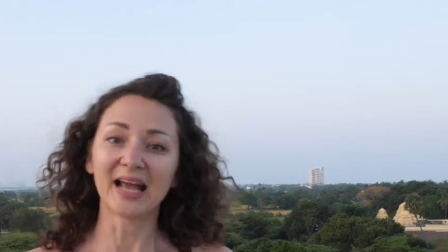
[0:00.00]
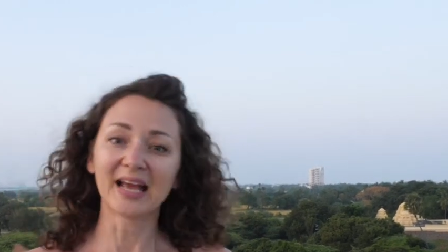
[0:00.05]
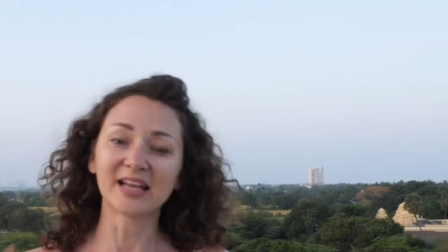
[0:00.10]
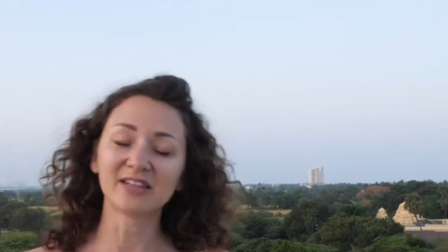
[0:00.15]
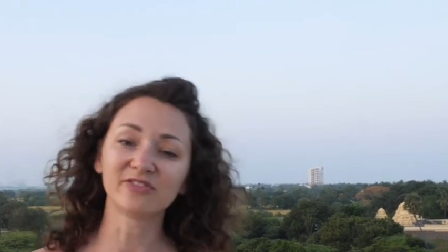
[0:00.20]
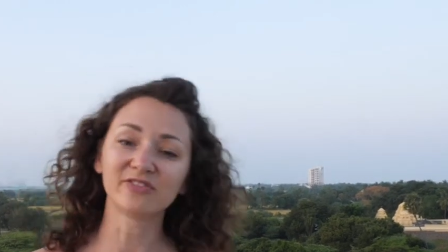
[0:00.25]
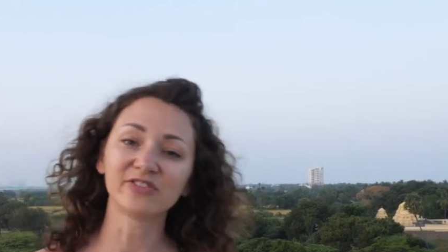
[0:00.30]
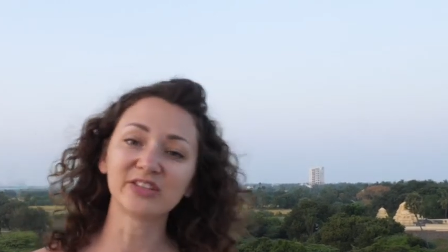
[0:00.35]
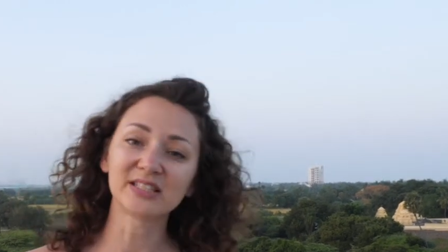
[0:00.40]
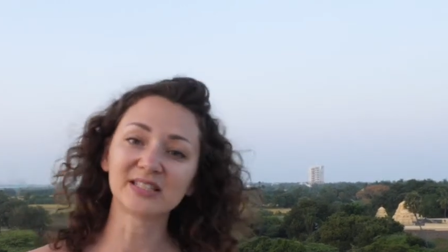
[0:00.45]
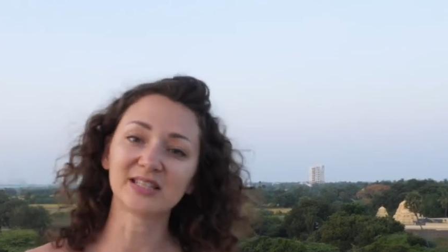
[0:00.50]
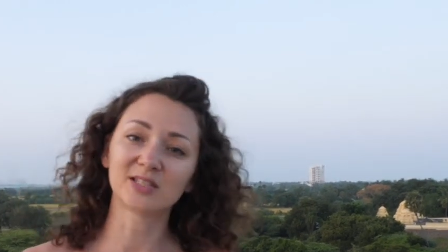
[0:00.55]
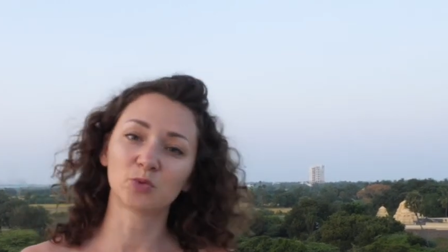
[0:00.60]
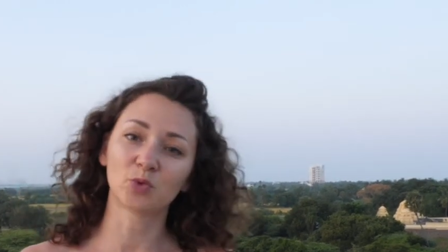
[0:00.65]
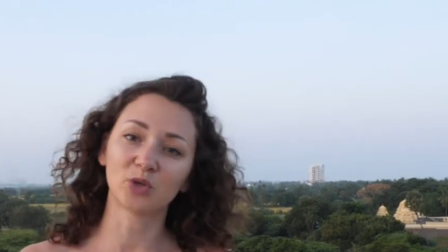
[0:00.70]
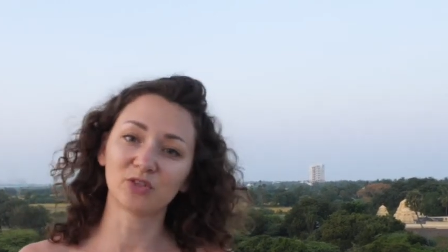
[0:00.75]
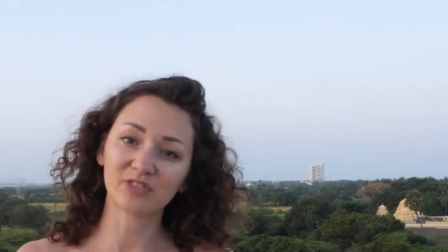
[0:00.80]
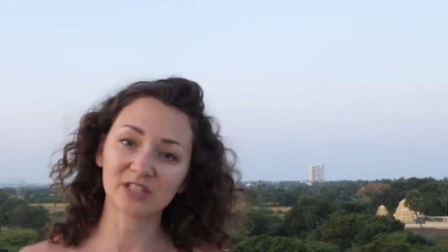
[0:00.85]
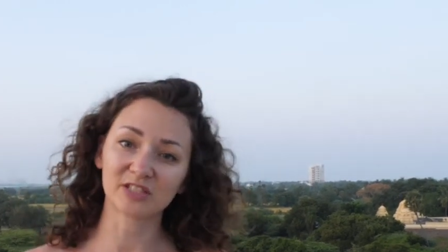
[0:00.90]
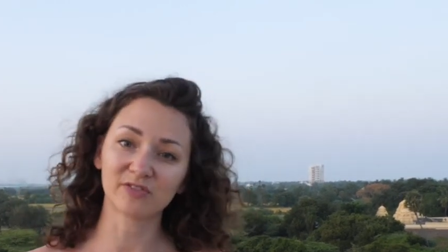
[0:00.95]
And this is
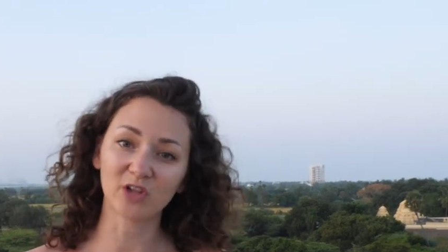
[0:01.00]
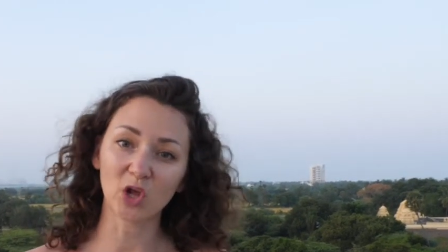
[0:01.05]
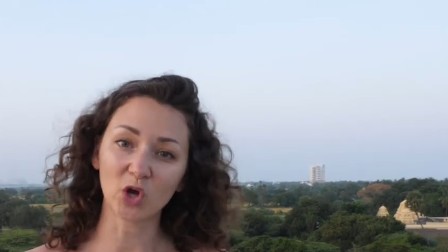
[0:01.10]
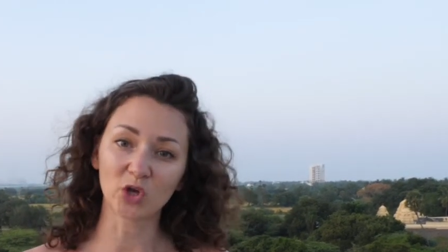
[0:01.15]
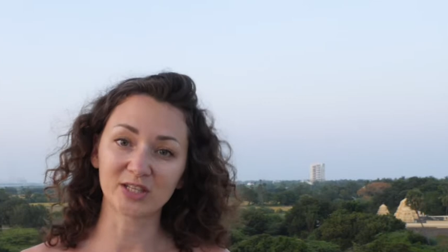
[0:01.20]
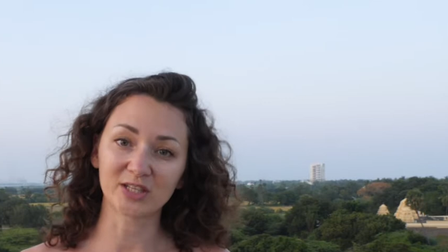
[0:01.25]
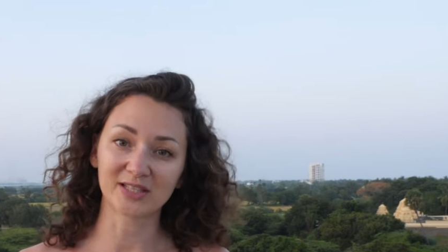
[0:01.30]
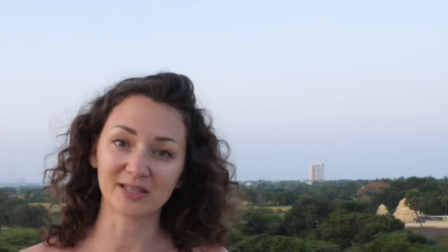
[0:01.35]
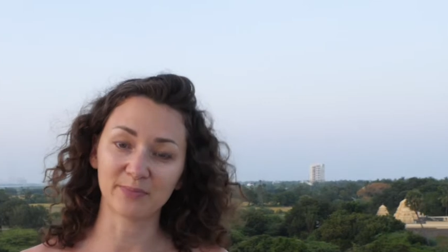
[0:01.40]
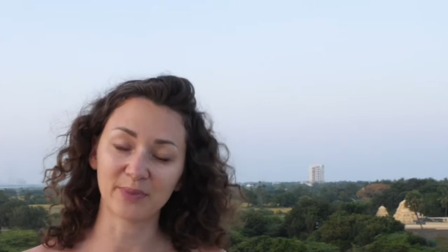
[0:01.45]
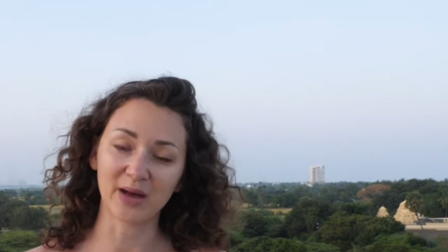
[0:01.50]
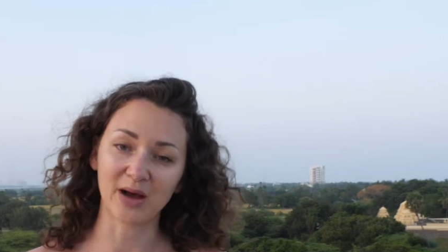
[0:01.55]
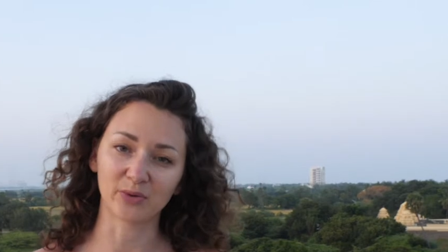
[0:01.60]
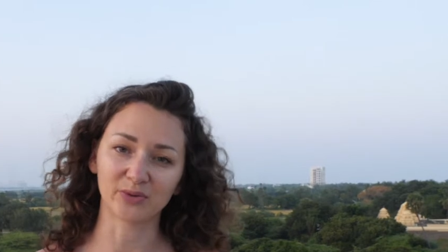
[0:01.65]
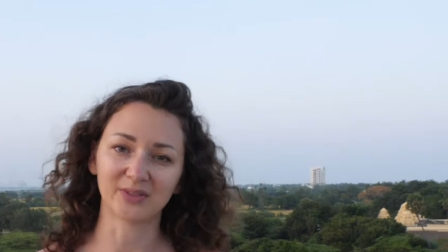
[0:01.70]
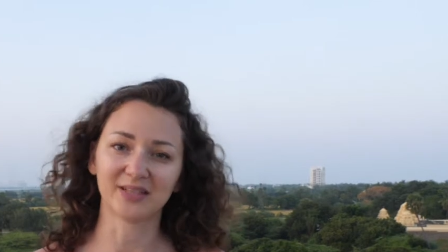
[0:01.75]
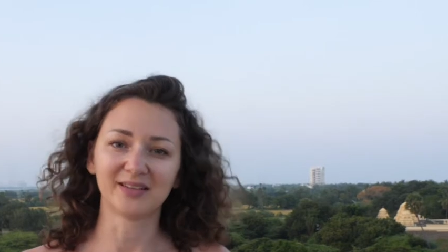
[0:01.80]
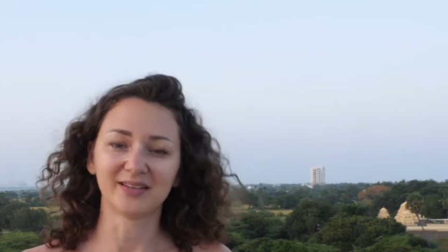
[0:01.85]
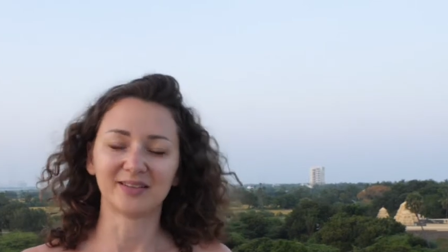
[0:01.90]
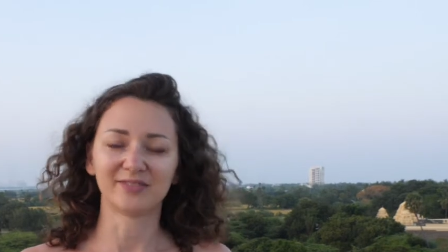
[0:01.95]
what this vlog is
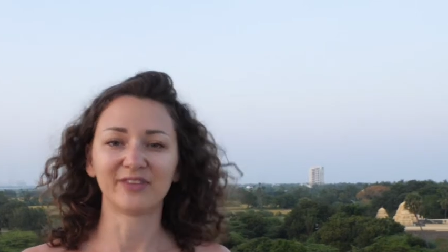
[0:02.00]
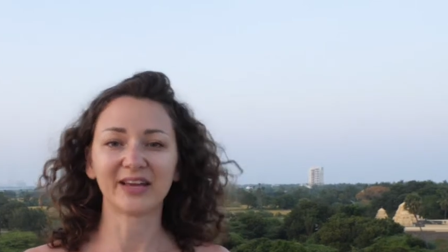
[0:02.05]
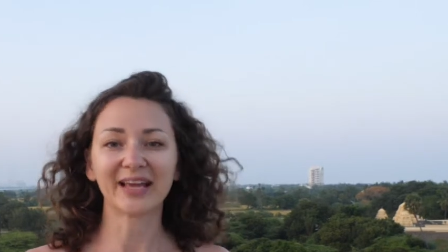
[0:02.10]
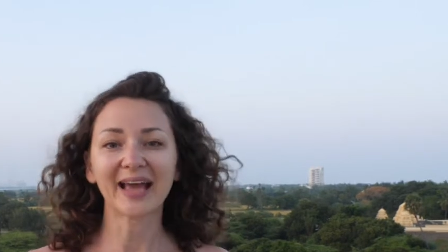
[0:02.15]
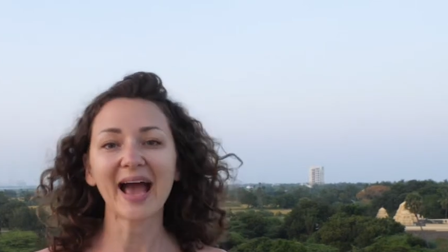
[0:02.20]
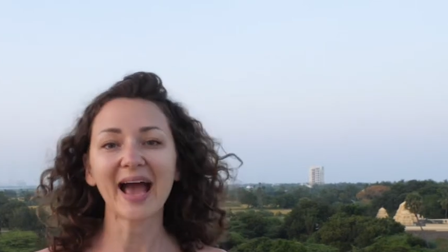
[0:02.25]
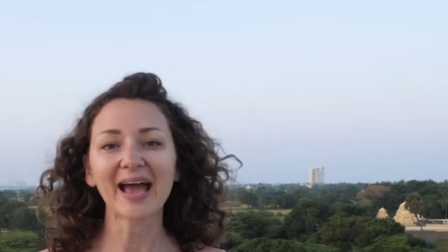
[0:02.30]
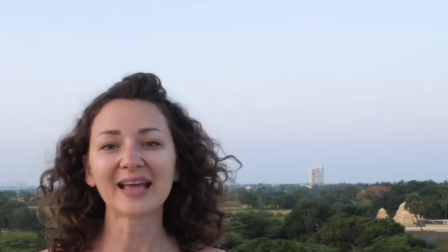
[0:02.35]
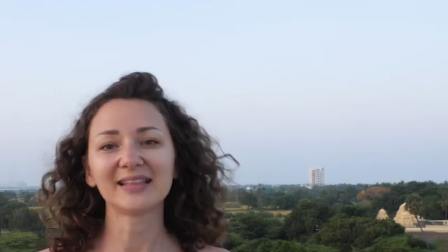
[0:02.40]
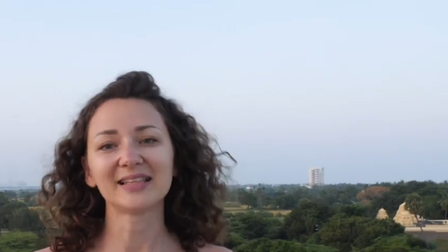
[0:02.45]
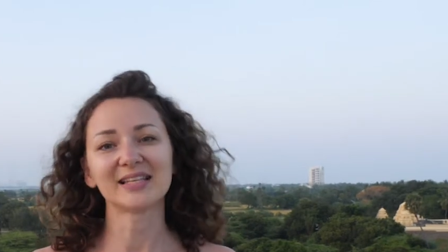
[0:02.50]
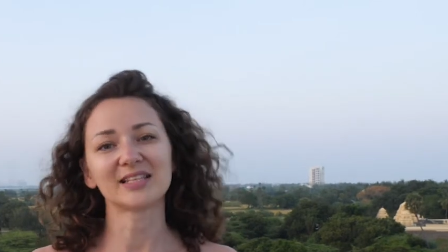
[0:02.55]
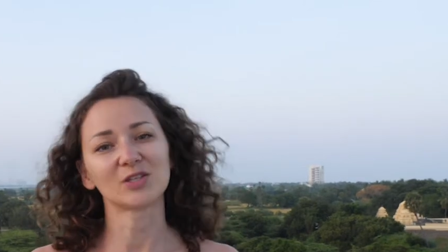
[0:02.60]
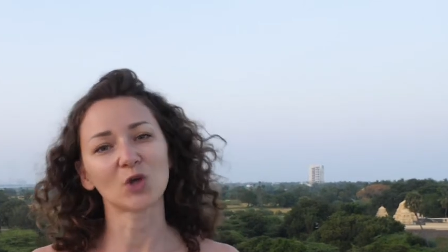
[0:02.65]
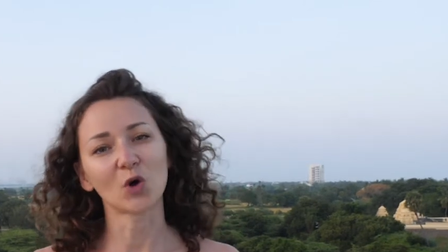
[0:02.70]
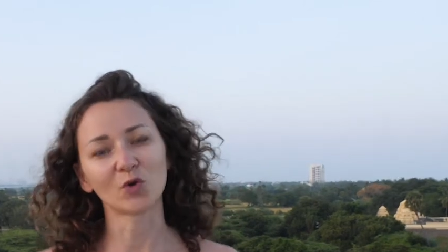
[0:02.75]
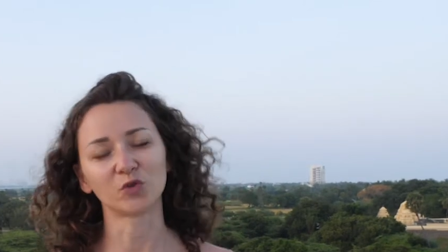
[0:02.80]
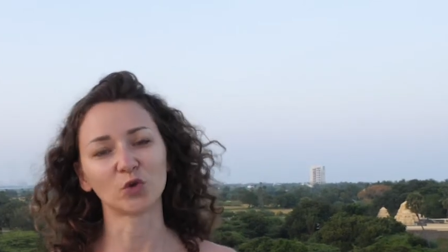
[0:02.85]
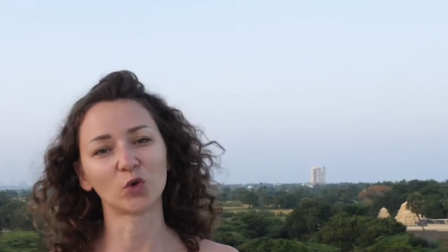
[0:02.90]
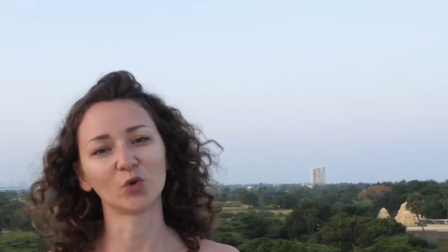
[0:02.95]
about, the kindness
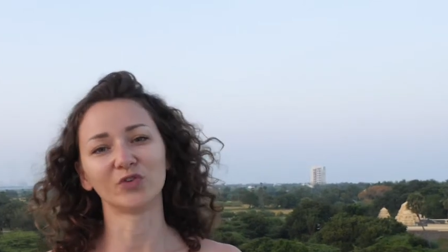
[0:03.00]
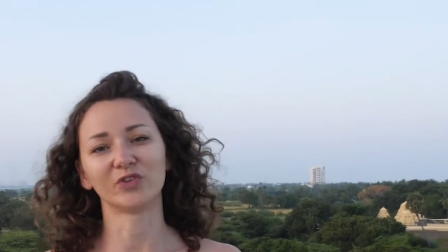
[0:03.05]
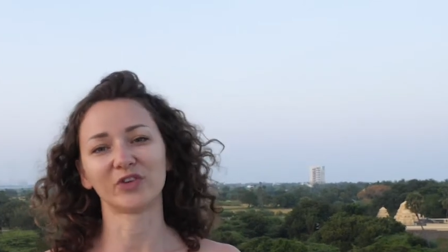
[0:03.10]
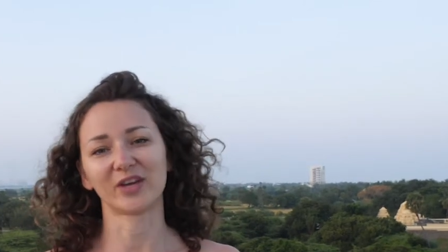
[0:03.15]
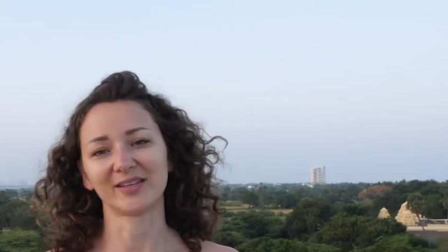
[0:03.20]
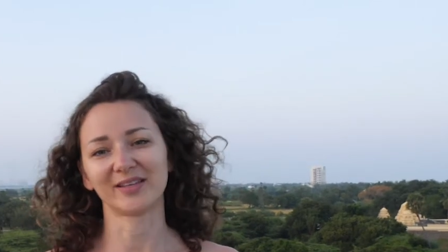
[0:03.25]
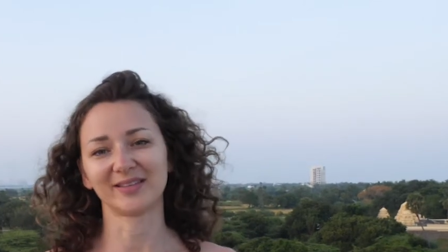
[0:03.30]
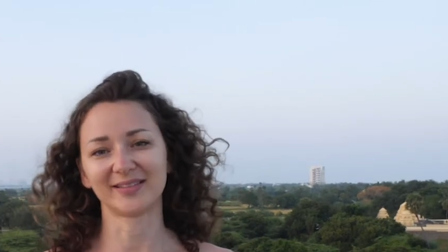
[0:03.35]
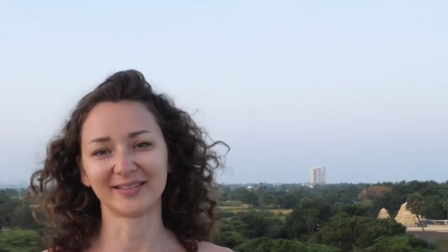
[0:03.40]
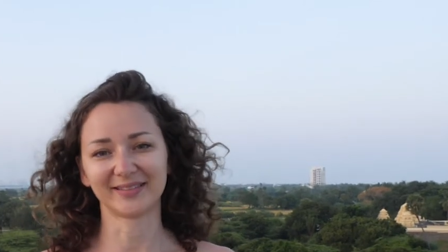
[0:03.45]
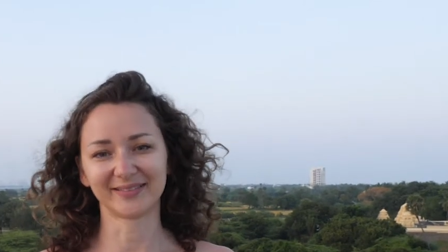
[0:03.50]
of Kuwait.